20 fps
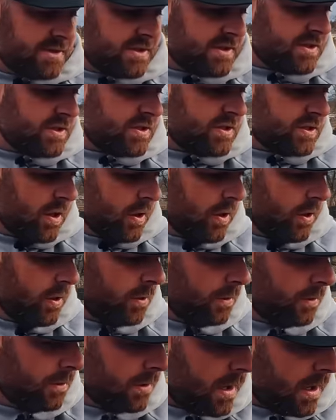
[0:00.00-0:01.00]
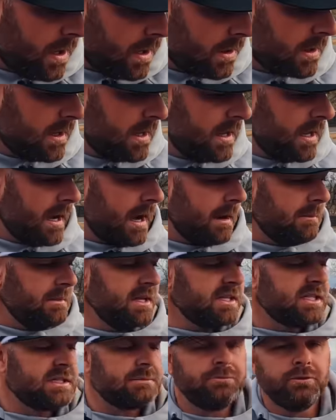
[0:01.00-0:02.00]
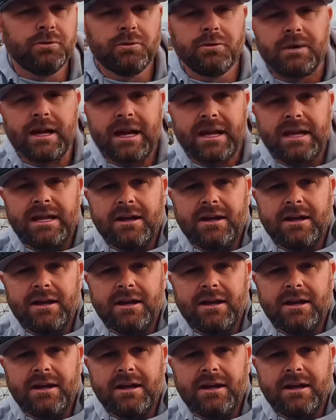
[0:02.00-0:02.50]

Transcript: so long. I mean, this spool right